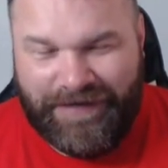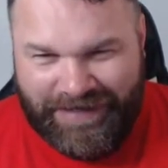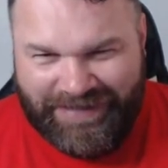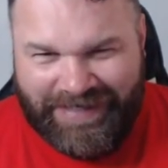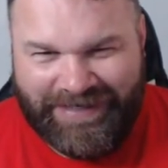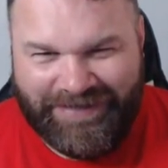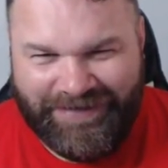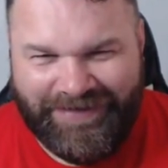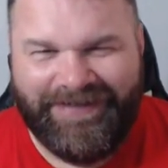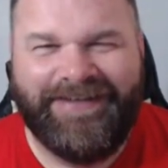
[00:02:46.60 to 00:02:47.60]

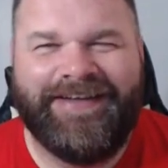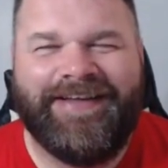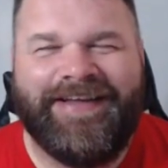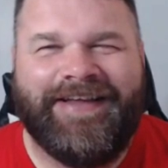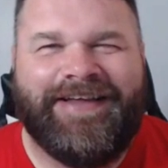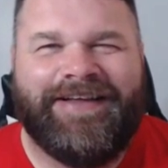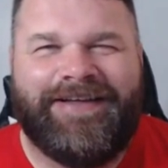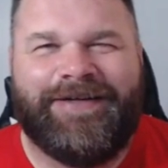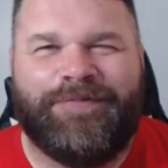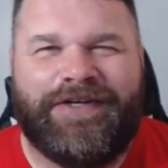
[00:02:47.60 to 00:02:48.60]
season.
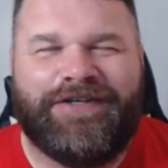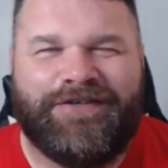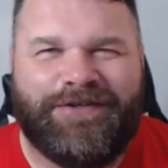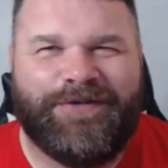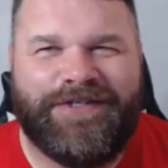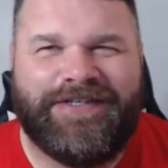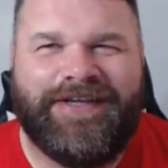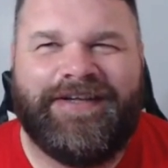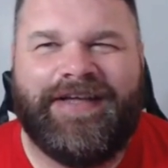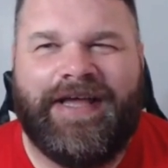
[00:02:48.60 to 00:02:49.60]
Bit of a tongue
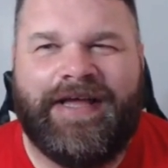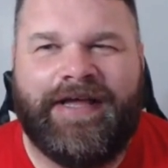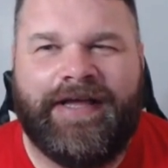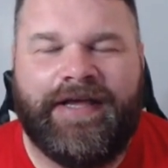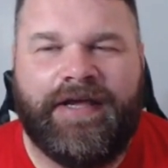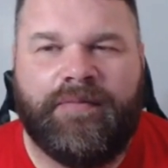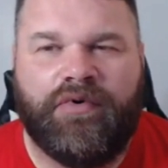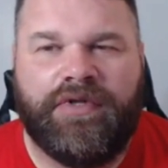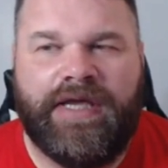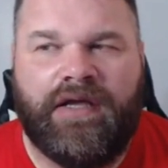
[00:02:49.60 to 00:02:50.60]
twister.
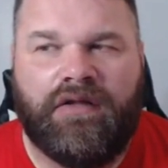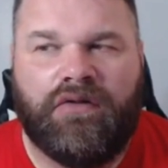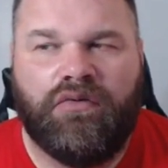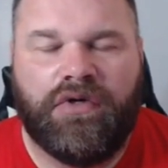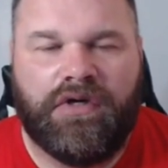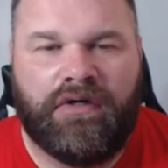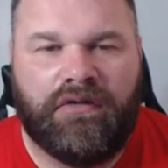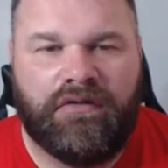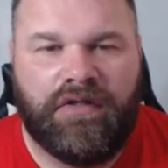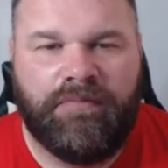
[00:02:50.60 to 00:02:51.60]
But yeah, Luca
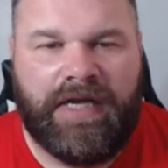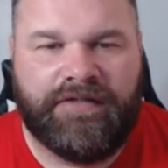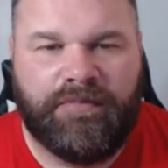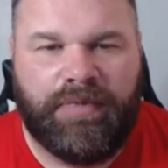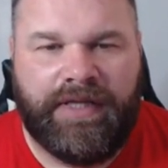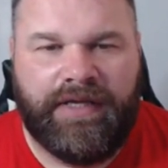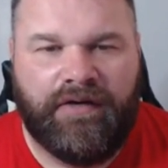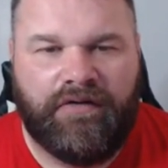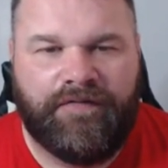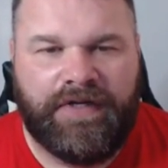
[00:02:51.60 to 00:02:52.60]
Connell, a Barnsley
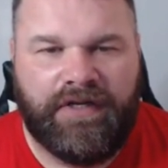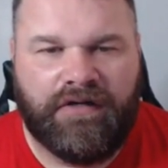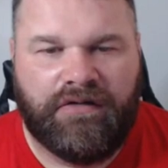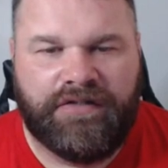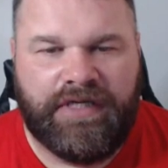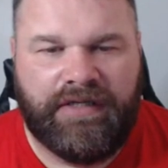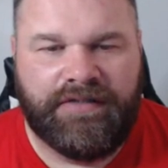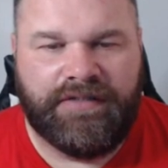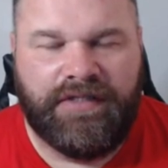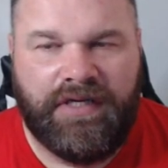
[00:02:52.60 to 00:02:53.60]
player on a three-year
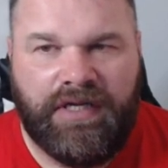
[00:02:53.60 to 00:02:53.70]
contract.